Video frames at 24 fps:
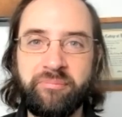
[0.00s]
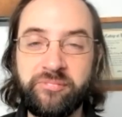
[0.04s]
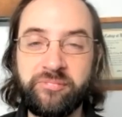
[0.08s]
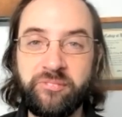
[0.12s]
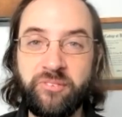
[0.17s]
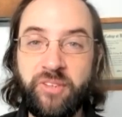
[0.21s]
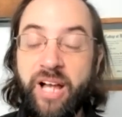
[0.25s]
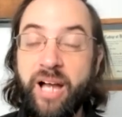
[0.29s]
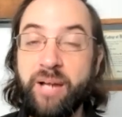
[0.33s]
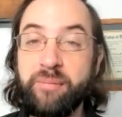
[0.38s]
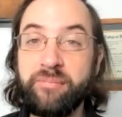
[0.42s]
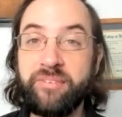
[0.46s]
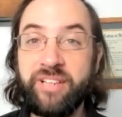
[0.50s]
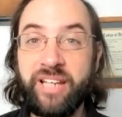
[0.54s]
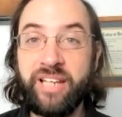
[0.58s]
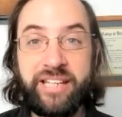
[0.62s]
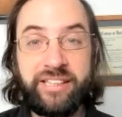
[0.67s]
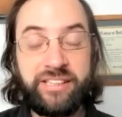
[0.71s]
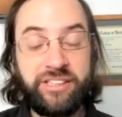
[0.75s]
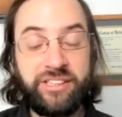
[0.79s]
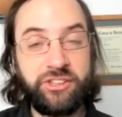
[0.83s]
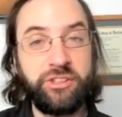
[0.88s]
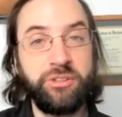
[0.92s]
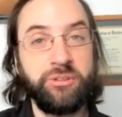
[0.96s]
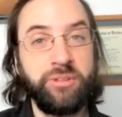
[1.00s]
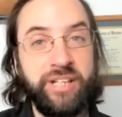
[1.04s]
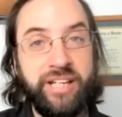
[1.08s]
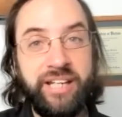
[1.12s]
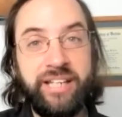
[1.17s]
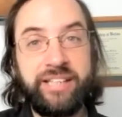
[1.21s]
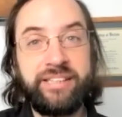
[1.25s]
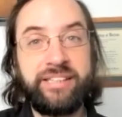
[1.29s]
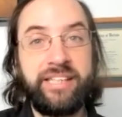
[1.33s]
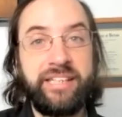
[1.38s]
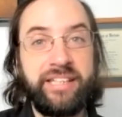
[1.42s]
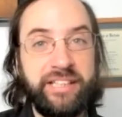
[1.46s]
Well, I'm glad that you
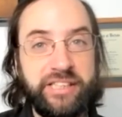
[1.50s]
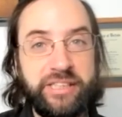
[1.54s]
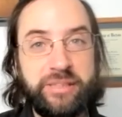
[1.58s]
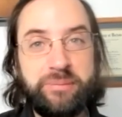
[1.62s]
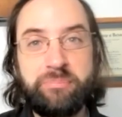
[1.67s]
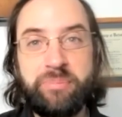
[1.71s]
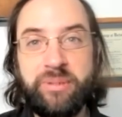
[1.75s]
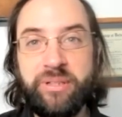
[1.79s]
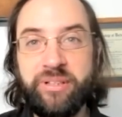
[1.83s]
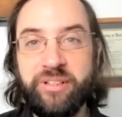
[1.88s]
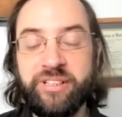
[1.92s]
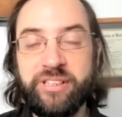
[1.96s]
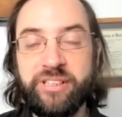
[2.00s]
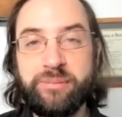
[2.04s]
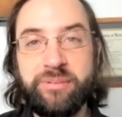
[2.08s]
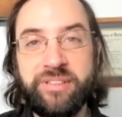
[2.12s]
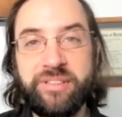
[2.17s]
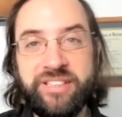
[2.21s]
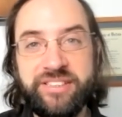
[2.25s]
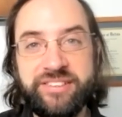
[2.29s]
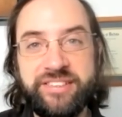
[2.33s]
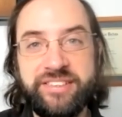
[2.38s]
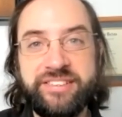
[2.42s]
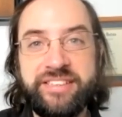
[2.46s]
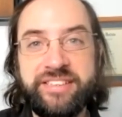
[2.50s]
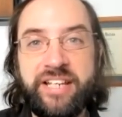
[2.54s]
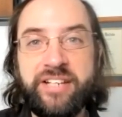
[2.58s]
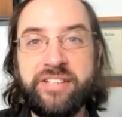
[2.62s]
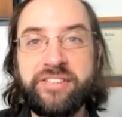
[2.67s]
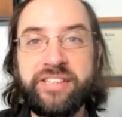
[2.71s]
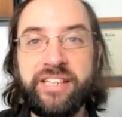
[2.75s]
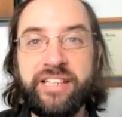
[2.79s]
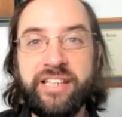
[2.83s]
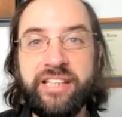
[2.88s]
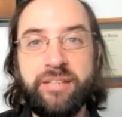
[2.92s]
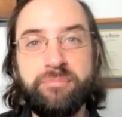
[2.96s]
had that experience because it
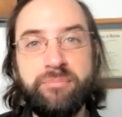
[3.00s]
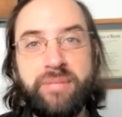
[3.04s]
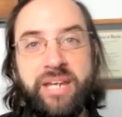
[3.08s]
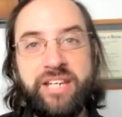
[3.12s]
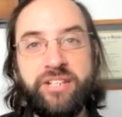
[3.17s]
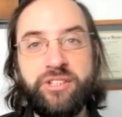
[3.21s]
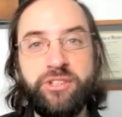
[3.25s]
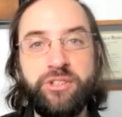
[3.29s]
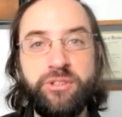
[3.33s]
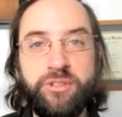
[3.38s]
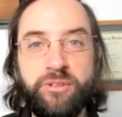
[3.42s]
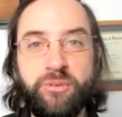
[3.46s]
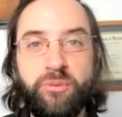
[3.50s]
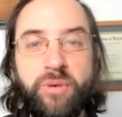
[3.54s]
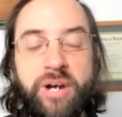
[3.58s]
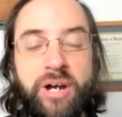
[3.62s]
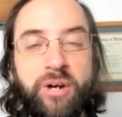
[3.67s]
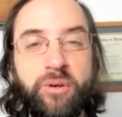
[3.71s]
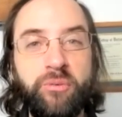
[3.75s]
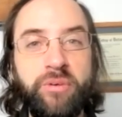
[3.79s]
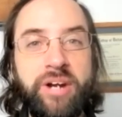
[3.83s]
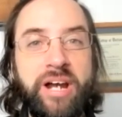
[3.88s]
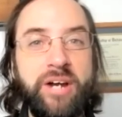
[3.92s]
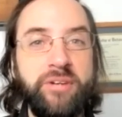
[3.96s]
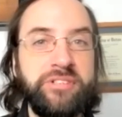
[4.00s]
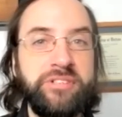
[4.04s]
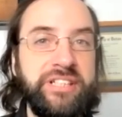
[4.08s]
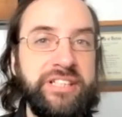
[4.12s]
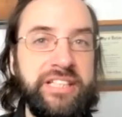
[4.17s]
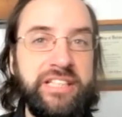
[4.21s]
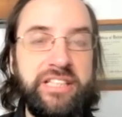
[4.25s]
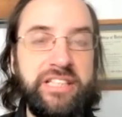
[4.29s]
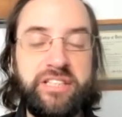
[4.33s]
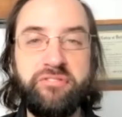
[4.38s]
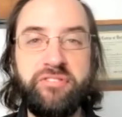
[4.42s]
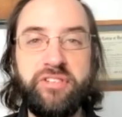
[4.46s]
sounds like it made you the well-rounded
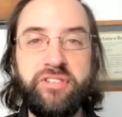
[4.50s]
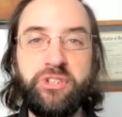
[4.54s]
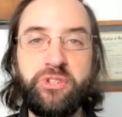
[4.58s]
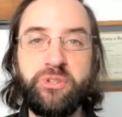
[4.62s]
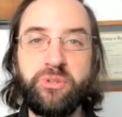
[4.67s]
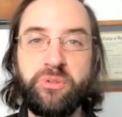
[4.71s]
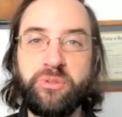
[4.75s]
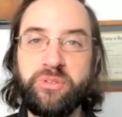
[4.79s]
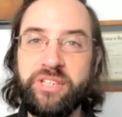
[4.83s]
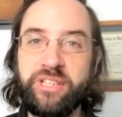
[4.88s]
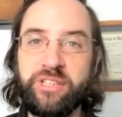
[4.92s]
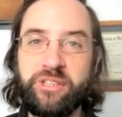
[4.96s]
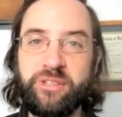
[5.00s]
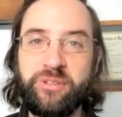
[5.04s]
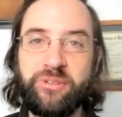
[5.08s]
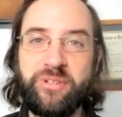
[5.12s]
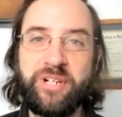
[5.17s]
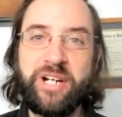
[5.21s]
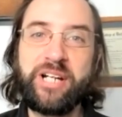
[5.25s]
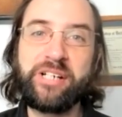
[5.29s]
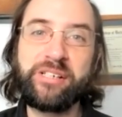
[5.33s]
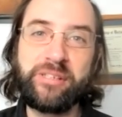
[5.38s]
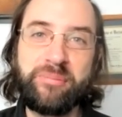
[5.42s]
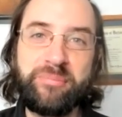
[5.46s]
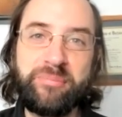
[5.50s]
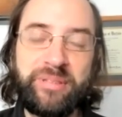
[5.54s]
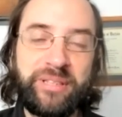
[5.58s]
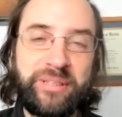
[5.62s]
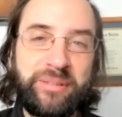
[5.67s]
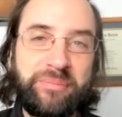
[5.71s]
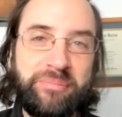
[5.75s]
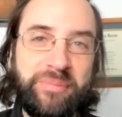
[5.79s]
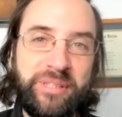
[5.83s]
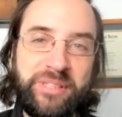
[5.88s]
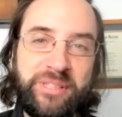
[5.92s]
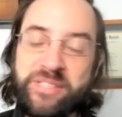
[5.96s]
individual that you are,
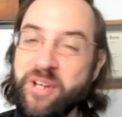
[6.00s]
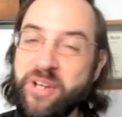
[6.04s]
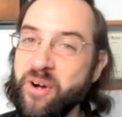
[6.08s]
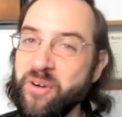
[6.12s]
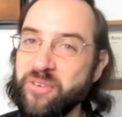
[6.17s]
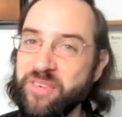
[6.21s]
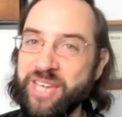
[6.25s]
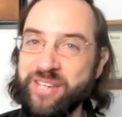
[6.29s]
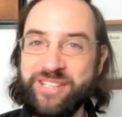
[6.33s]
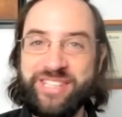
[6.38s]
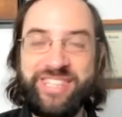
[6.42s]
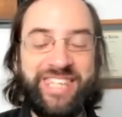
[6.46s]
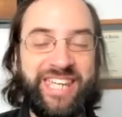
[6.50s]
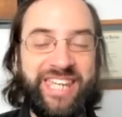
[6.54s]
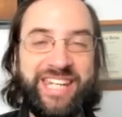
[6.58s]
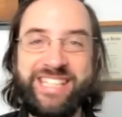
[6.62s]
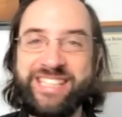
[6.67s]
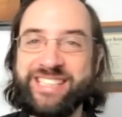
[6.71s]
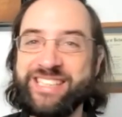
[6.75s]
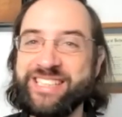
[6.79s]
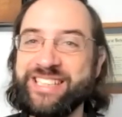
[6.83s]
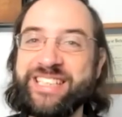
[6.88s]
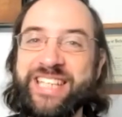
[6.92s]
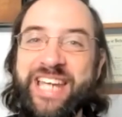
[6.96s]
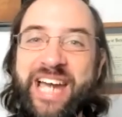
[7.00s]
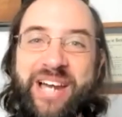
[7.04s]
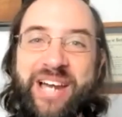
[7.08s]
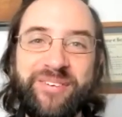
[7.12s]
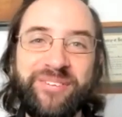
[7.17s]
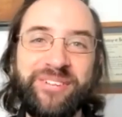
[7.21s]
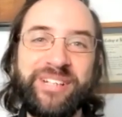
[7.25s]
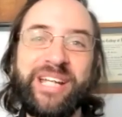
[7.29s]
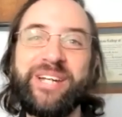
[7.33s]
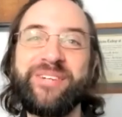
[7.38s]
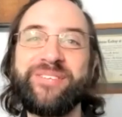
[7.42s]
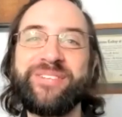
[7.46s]
Emil. But no, that is not
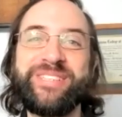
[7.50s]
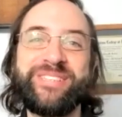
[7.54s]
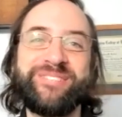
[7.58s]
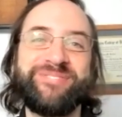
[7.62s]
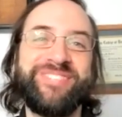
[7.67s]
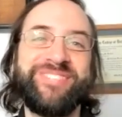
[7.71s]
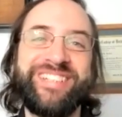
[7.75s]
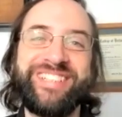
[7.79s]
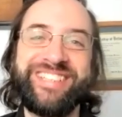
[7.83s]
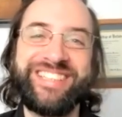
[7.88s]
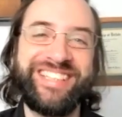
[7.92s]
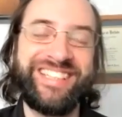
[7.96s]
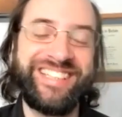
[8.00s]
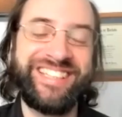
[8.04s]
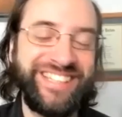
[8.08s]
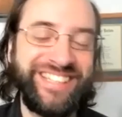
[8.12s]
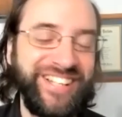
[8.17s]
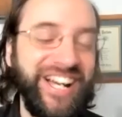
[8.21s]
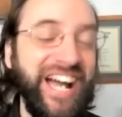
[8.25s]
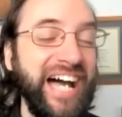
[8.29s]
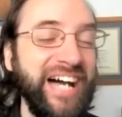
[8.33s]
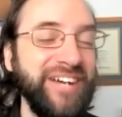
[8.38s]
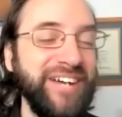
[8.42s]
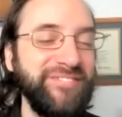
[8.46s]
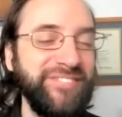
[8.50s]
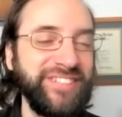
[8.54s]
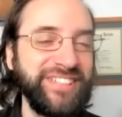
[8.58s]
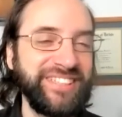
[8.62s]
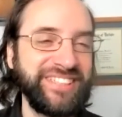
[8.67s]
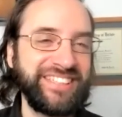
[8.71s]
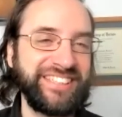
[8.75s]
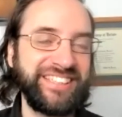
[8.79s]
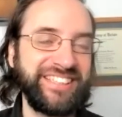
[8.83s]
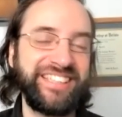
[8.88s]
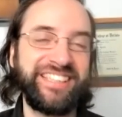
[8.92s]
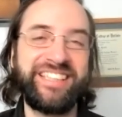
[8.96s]
what I was mentioning there.
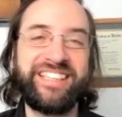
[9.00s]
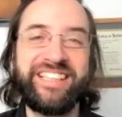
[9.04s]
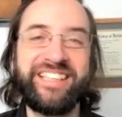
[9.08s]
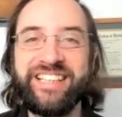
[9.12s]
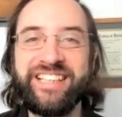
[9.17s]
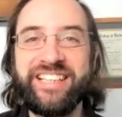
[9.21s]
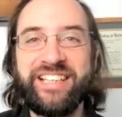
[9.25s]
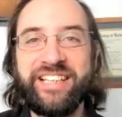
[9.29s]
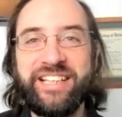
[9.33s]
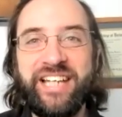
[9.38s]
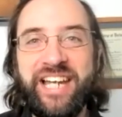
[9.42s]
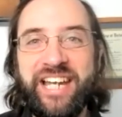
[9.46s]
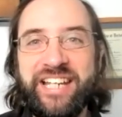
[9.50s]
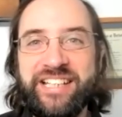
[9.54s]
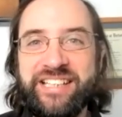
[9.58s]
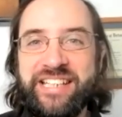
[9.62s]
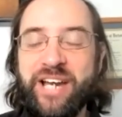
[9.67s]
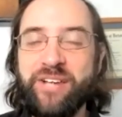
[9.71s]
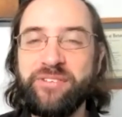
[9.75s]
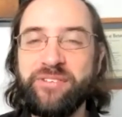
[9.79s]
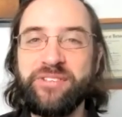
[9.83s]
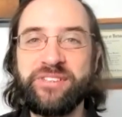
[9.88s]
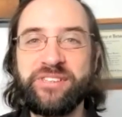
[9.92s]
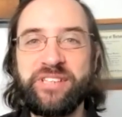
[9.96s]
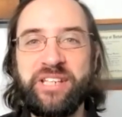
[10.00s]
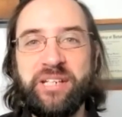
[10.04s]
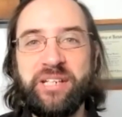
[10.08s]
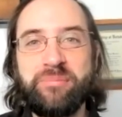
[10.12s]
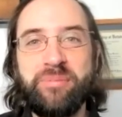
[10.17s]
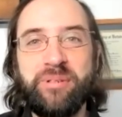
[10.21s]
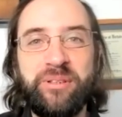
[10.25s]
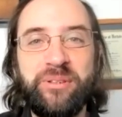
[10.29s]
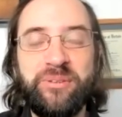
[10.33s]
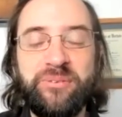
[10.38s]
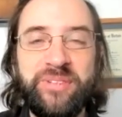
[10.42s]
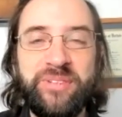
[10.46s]
Obviously, I doubt there's
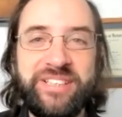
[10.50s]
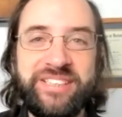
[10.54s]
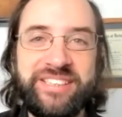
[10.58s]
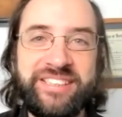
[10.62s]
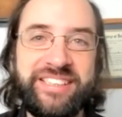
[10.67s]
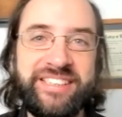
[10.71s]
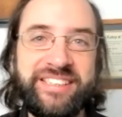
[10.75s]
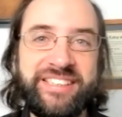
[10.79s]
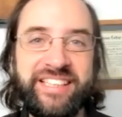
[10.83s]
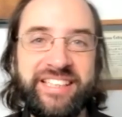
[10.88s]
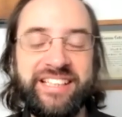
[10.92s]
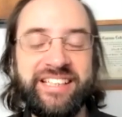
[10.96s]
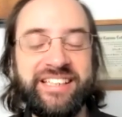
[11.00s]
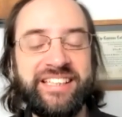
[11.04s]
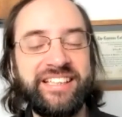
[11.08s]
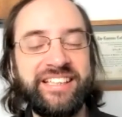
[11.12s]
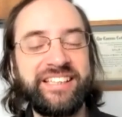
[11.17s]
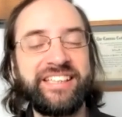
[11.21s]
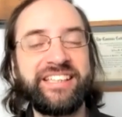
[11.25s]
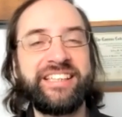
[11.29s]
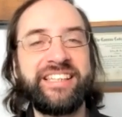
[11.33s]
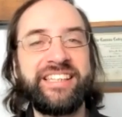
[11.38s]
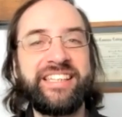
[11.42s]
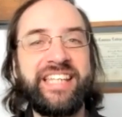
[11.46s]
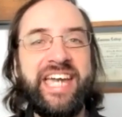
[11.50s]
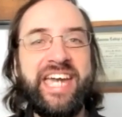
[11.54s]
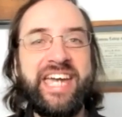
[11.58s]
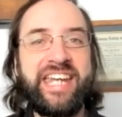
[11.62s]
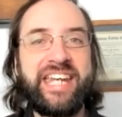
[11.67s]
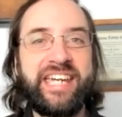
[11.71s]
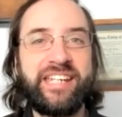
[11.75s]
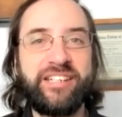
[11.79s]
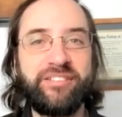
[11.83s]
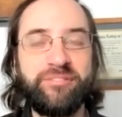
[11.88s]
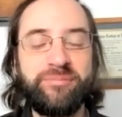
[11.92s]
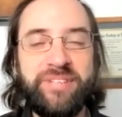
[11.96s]
anybody who wants to say anything like that
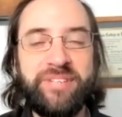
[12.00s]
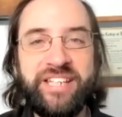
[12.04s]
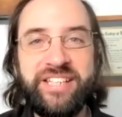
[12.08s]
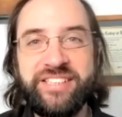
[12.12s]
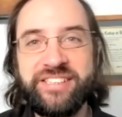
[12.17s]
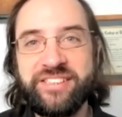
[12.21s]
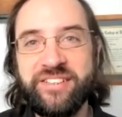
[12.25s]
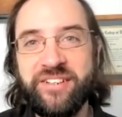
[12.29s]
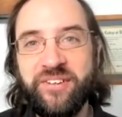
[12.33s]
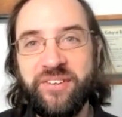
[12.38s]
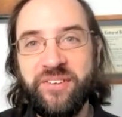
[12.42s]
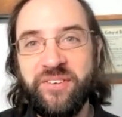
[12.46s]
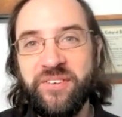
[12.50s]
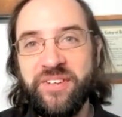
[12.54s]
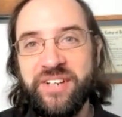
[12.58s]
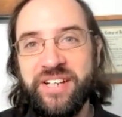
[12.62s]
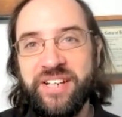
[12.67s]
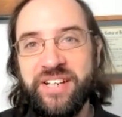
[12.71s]
out of me. So